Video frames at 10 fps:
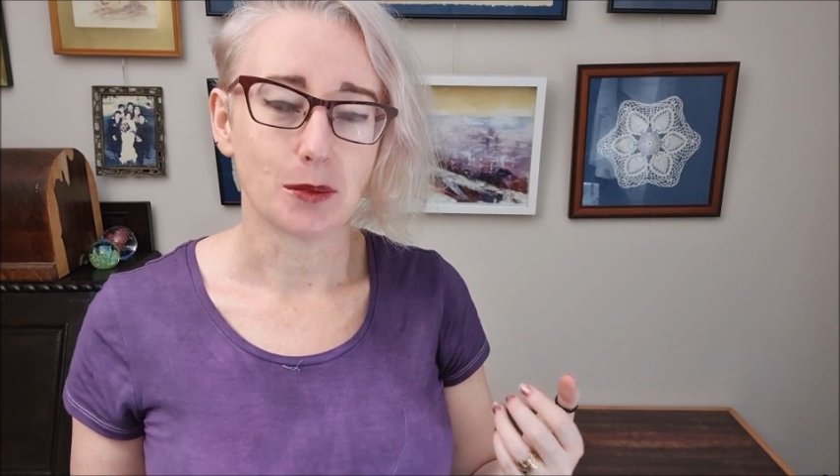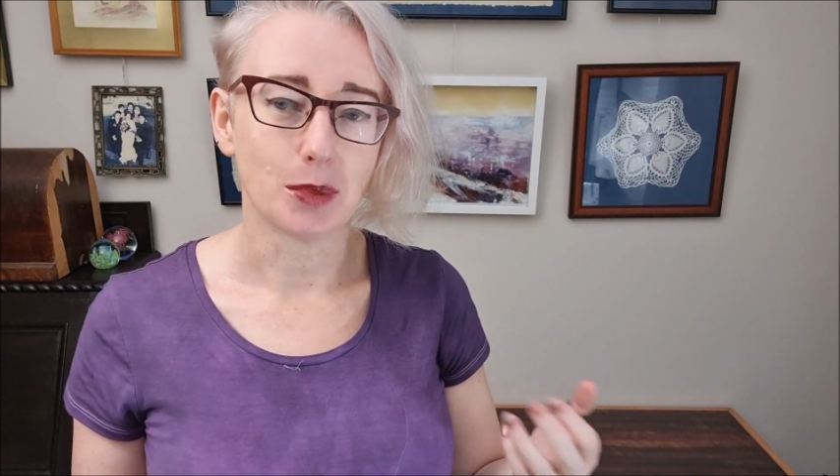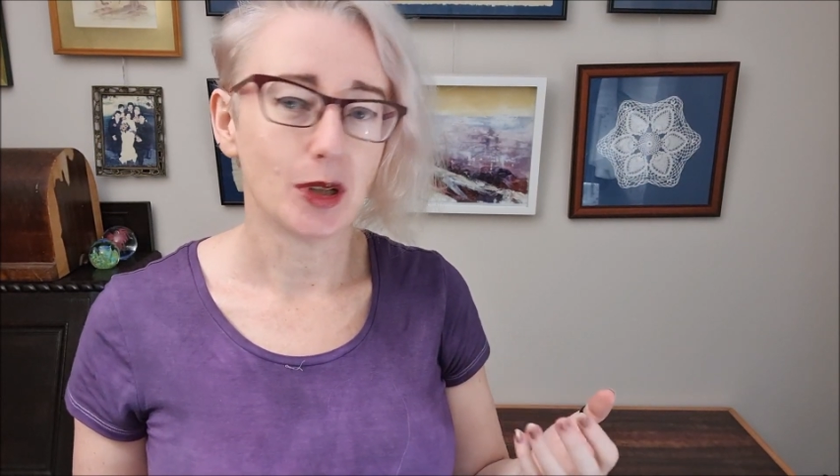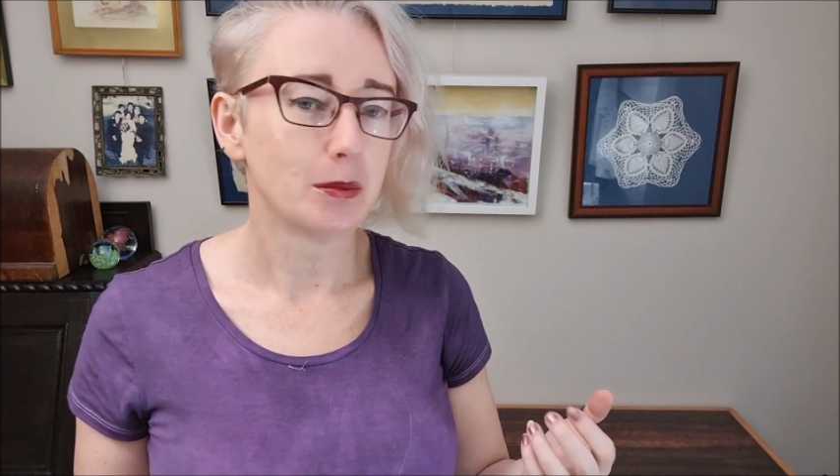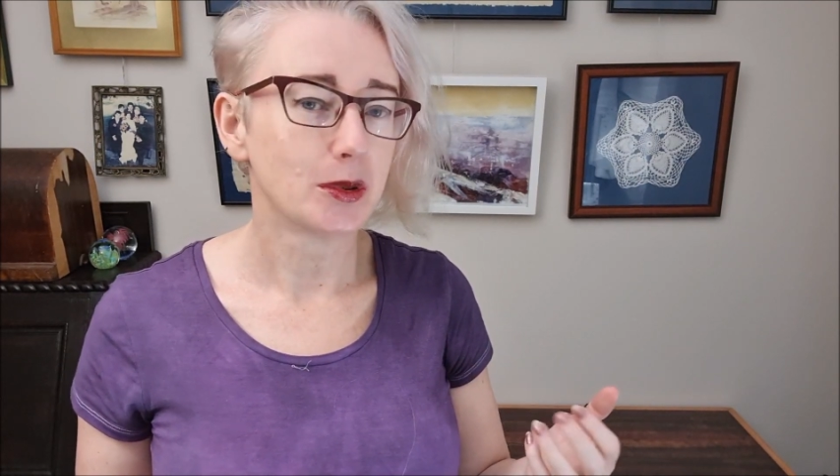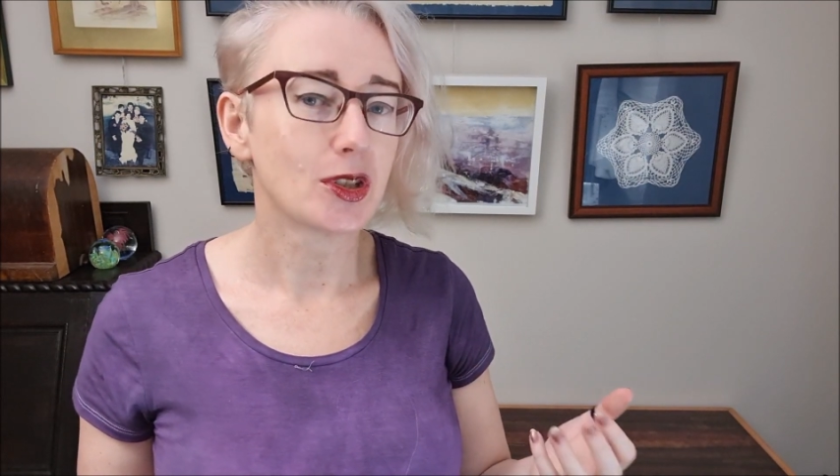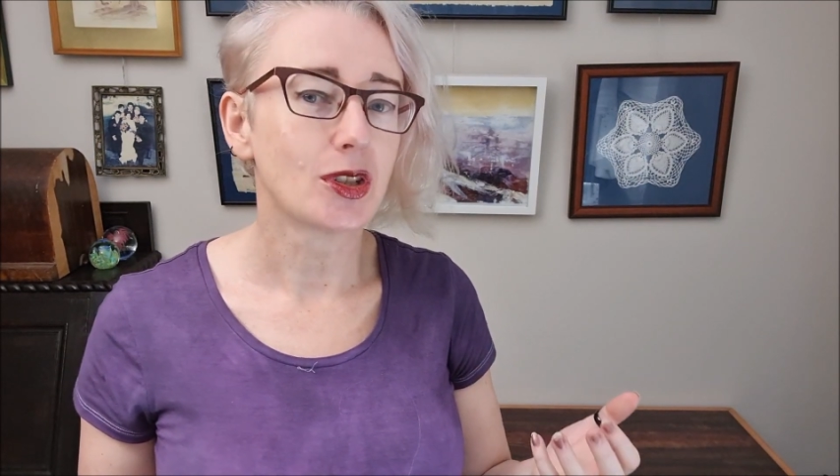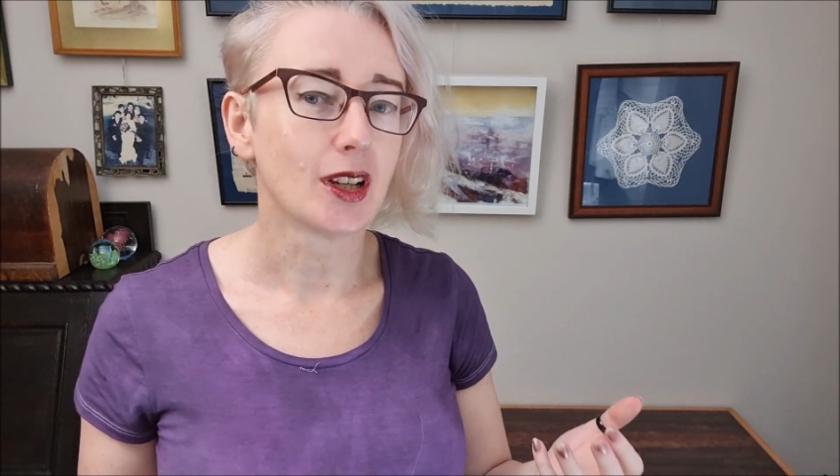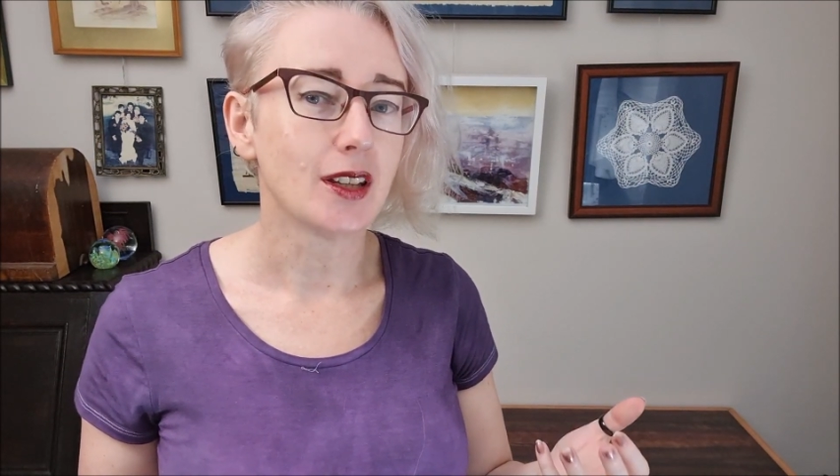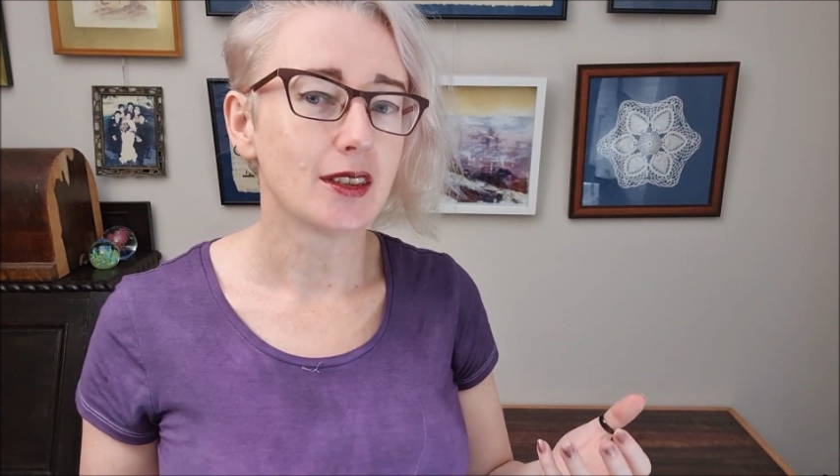purple
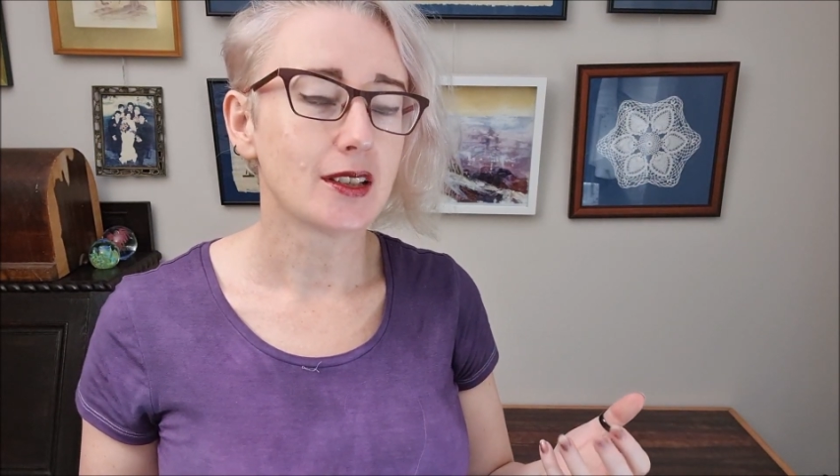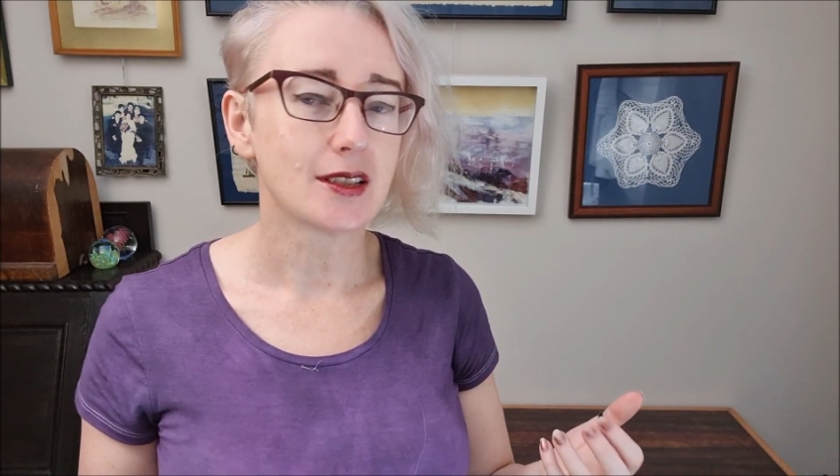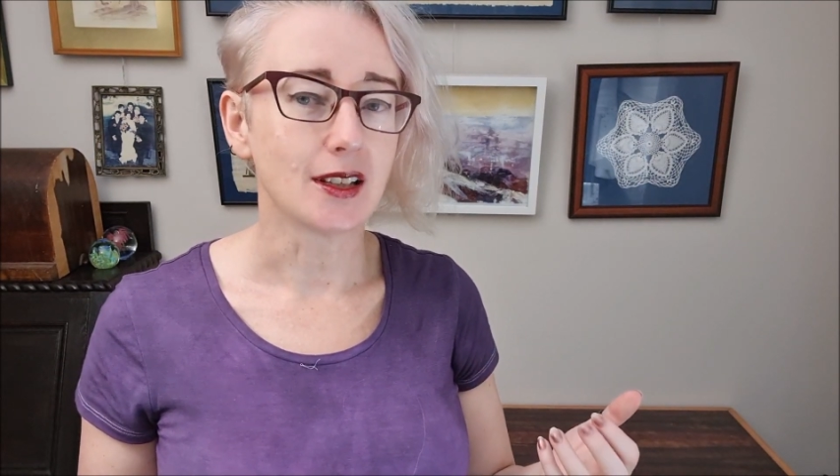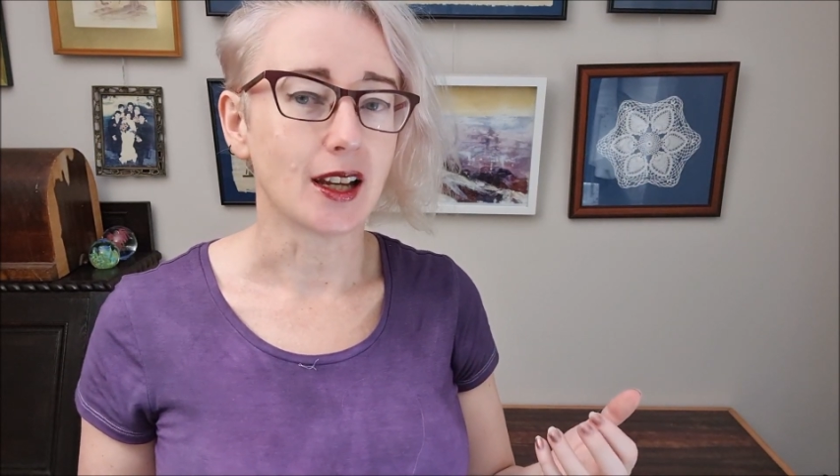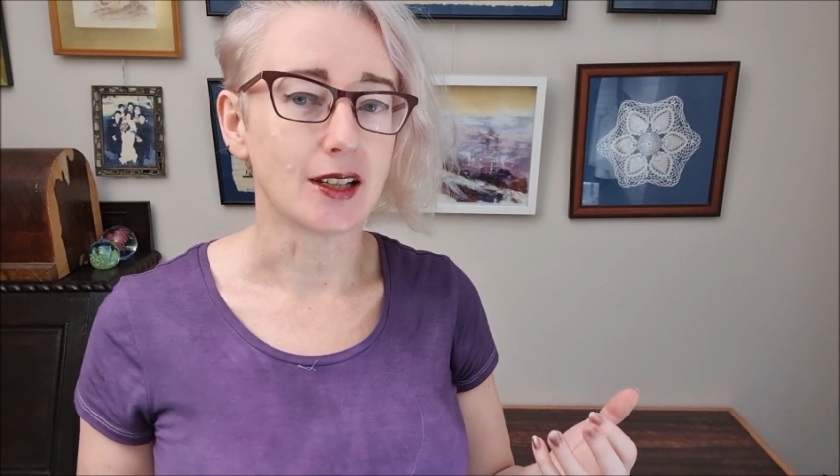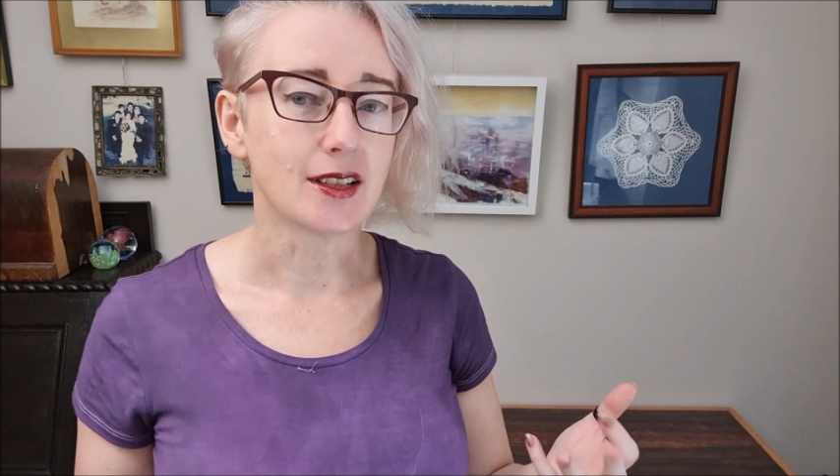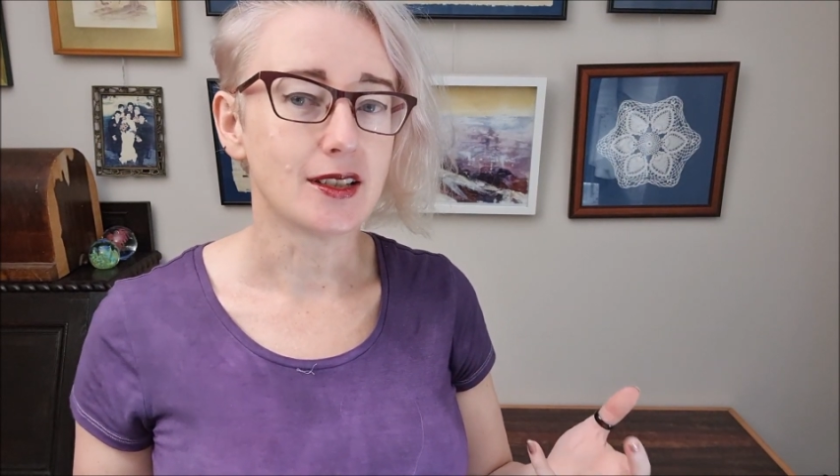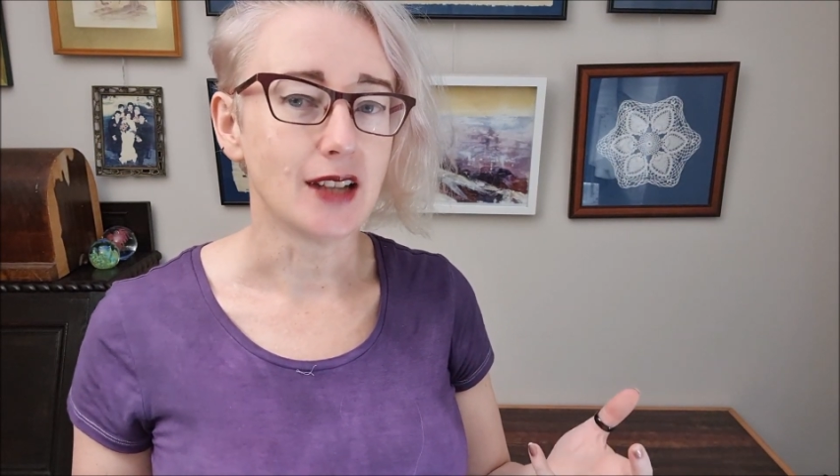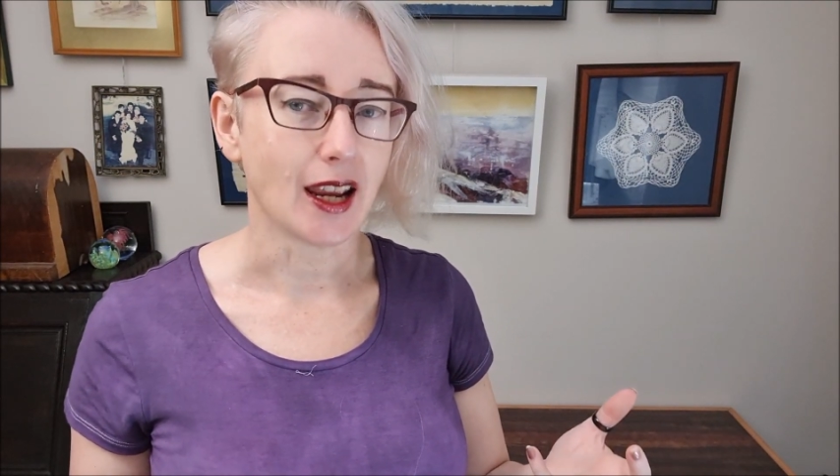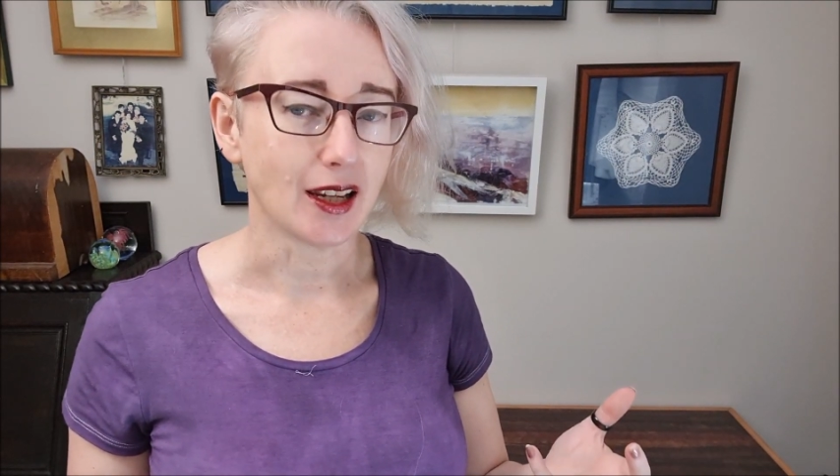shirt that's like
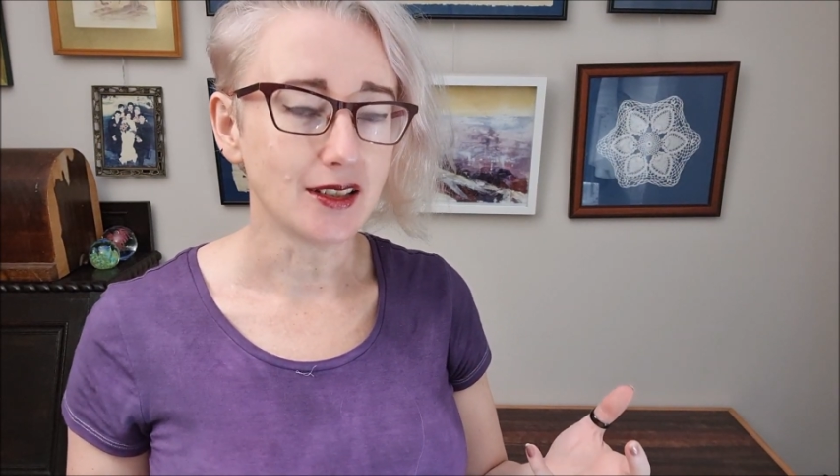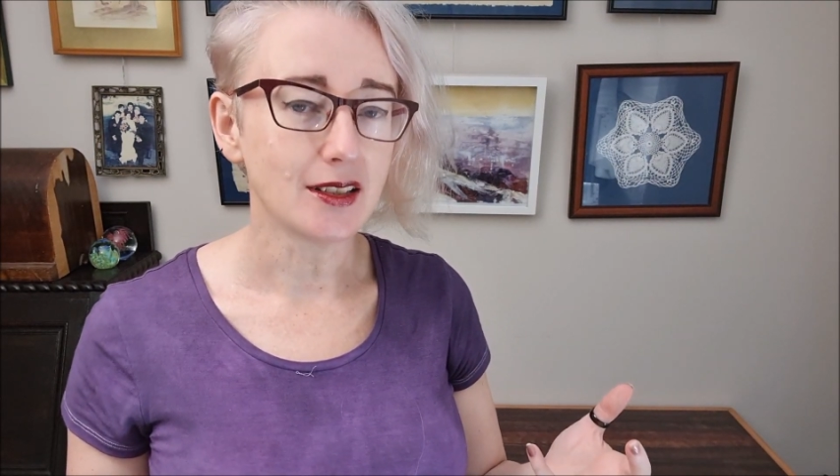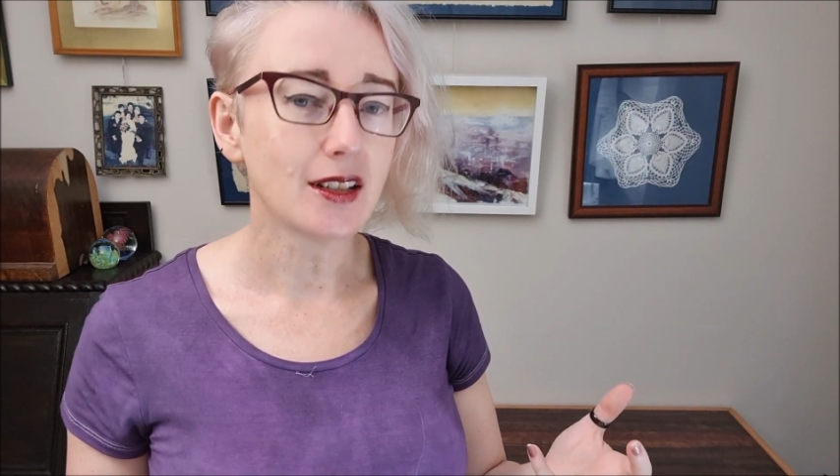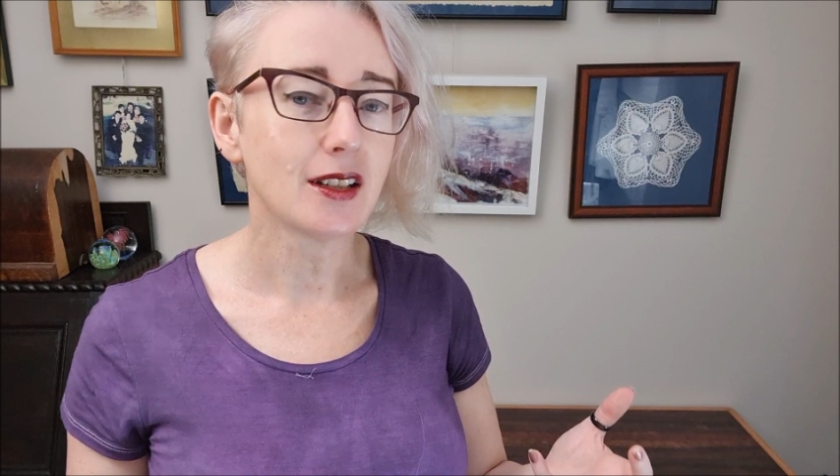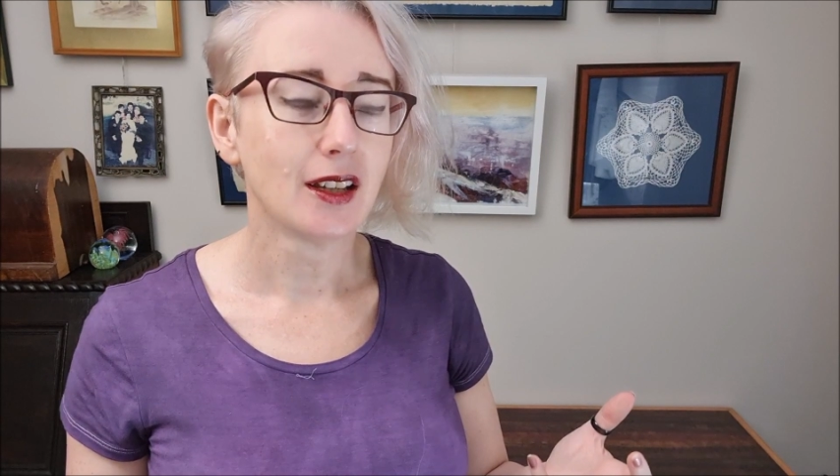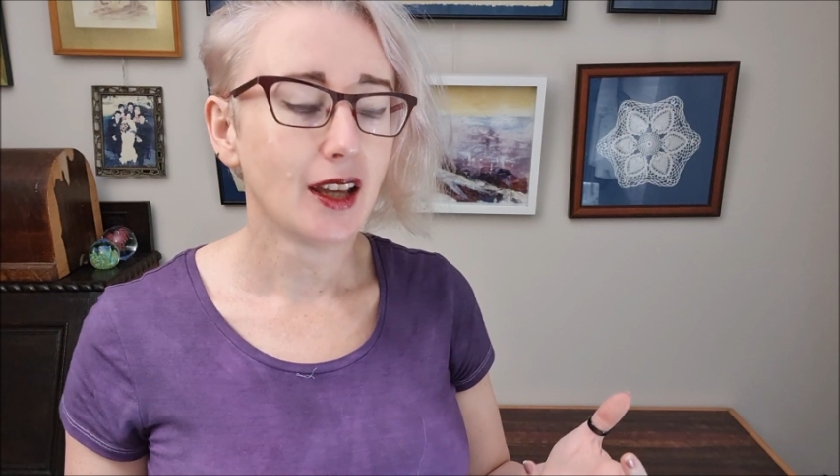stained.